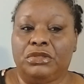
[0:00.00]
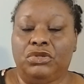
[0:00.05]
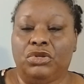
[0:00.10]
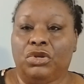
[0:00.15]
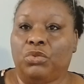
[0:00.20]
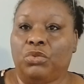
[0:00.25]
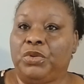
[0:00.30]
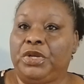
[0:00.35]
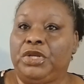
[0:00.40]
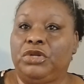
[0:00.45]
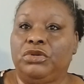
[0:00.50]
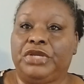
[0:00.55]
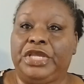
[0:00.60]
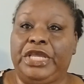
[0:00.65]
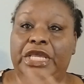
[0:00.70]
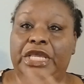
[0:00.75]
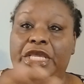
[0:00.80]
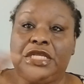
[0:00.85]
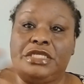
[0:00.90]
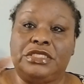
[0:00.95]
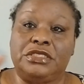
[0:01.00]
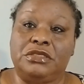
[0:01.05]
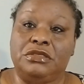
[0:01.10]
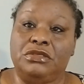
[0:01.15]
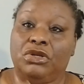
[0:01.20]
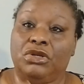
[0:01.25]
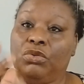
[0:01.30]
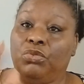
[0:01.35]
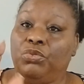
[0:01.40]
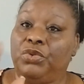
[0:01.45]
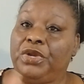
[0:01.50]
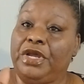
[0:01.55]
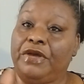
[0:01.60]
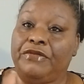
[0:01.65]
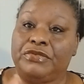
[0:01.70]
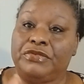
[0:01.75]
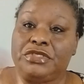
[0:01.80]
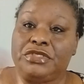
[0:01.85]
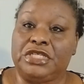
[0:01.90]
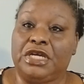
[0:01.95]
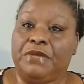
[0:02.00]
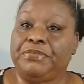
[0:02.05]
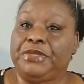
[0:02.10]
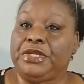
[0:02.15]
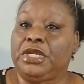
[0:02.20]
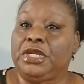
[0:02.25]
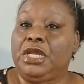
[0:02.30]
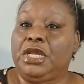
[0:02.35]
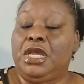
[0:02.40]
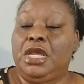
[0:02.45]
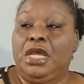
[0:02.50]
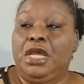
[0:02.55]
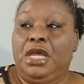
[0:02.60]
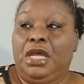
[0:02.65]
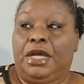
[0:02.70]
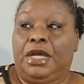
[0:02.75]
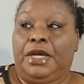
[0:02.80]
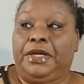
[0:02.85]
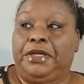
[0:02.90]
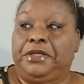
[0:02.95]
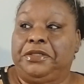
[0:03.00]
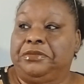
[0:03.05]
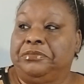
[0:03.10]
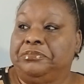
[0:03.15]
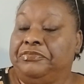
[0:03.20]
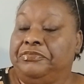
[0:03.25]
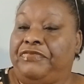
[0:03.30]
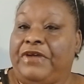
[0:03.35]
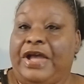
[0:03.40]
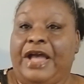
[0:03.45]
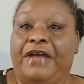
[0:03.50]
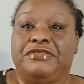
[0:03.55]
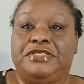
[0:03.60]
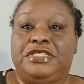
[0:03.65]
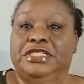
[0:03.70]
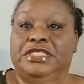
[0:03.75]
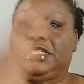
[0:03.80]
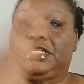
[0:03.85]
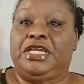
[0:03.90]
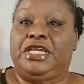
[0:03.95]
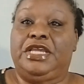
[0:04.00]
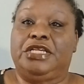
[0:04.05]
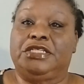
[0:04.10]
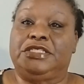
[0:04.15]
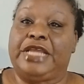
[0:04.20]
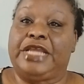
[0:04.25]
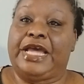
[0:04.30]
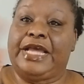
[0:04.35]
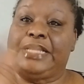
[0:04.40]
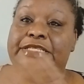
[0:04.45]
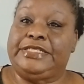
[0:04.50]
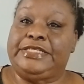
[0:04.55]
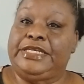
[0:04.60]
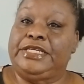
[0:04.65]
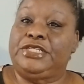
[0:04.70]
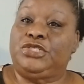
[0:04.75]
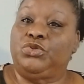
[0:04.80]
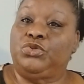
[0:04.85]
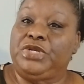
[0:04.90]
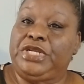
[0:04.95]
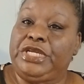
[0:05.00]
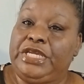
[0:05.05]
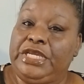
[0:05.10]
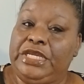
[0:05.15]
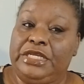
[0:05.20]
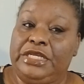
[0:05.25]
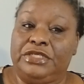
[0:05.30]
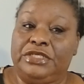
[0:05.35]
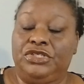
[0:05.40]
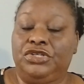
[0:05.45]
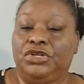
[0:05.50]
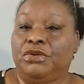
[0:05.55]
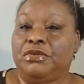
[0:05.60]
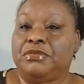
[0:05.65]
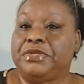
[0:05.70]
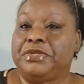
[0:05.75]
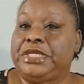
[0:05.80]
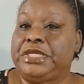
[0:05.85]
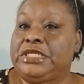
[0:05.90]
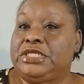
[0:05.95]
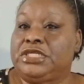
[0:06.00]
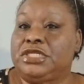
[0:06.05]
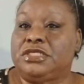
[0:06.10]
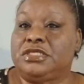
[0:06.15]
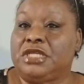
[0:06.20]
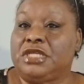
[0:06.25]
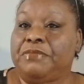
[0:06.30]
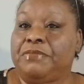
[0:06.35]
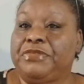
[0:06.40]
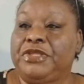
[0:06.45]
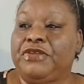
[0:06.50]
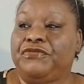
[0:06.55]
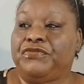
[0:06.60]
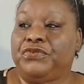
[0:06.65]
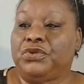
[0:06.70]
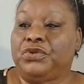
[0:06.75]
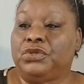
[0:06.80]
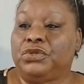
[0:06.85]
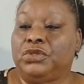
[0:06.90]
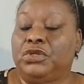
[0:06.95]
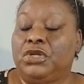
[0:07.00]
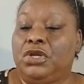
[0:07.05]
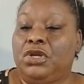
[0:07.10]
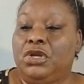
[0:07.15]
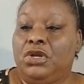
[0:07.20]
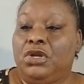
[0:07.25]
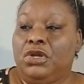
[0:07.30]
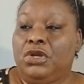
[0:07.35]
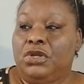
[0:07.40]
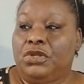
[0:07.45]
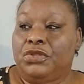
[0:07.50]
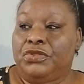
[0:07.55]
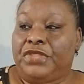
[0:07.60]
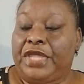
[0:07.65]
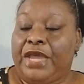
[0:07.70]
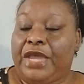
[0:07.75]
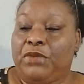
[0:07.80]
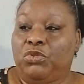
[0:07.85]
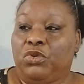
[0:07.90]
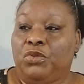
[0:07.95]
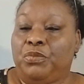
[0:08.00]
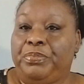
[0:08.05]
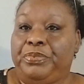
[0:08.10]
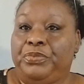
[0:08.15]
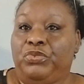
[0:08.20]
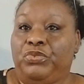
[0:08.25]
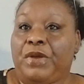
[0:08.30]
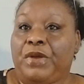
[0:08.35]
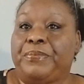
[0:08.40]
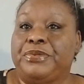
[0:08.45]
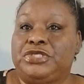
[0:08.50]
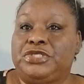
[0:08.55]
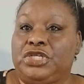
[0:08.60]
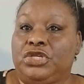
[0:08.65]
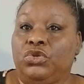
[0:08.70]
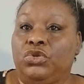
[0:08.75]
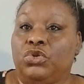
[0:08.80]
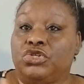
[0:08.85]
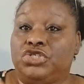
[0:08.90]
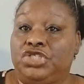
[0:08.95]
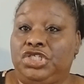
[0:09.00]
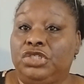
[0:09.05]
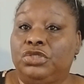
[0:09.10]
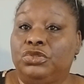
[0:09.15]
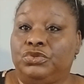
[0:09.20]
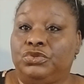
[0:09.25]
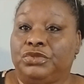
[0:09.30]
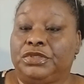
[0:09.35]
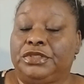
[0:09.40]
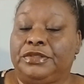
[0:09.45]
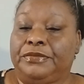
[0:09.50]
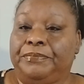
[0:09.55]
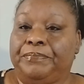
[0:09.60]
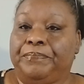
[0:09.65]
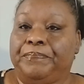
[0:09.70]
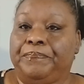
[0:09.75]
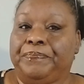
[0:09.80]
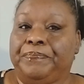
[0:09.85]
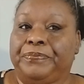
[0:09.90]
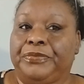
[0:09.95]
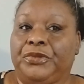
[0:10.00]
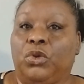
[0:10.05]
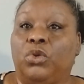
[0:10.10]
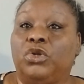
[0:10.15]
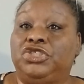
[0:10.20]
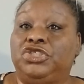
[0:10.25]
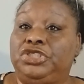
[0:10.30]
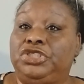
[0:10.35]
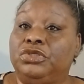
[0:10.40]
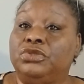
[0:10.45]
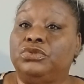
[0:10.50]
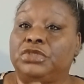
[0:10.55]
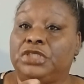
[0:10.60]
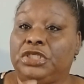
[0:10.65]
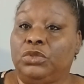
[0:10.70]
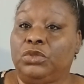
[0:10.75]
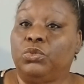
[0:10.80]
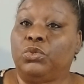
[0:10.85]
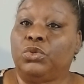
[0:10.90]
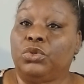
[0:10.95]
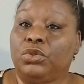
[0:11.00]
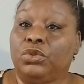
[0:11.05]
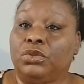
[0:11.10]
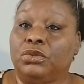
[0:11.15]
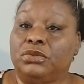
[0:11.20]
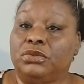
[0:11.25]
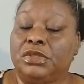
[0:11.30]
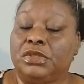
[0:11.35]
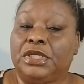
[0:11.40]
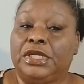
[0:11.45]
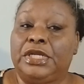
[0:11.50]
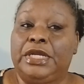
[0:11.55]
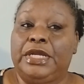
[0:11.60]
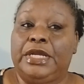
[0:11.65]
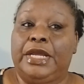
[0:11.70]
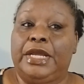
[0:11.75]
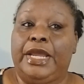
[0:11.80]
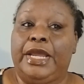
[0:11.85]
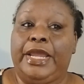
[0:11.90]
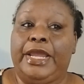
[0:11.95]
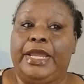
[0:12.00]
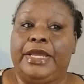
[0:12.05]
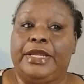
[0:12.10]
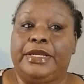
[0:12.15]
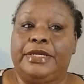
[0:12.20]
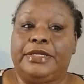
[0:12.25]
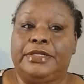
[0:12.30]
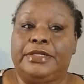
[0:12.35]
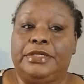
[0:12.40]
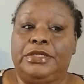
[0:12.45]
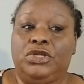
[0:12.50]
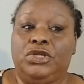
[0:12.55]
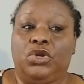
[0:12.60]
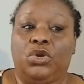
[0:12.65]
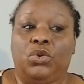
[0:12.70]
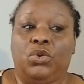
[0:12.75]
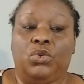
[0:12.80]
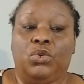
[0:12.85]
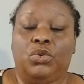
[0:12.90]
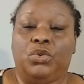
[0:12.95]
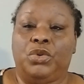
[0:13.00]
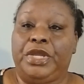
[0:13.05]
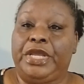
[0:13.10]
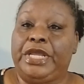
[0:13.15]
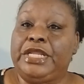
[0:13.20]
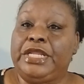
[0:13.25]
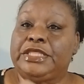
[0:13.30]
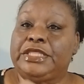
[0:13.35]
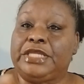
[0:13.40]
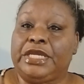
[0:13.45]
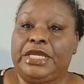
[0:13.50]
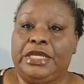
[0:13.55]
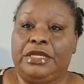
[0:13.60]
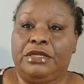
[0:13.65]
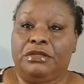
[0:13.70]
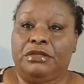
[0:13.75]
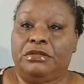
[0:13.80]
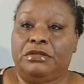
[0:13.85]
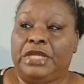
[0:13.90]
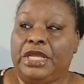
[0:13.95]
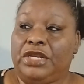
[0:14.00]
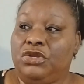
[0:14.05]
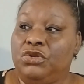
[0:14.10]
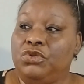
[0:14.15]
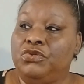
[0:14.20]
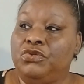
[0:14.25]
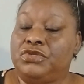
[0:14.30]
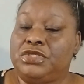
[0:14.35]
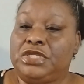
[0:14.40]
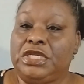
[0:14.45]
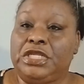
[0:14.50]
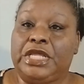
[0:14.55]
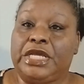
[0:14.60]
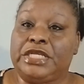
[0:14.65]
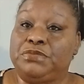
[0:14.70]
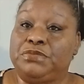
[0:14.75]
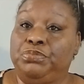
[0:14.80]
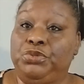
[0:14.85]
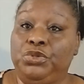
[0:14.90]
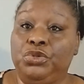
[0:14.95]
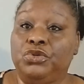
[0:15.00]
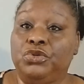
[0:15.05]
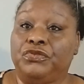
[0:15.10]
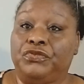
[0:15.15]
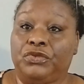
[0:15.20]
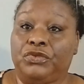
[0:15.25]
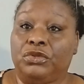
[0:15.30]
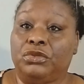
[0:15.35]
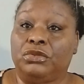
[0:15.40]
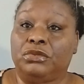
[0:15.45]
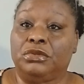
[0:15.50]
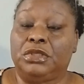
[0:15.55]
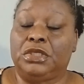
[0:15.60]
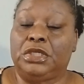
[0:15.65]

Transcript: little kids, whatever, something. 5, 6 kids, 9, 10, 20 kids, you know what I mean? Just something for that will represent your children or children in the world. And, anything that you see that's beautiful,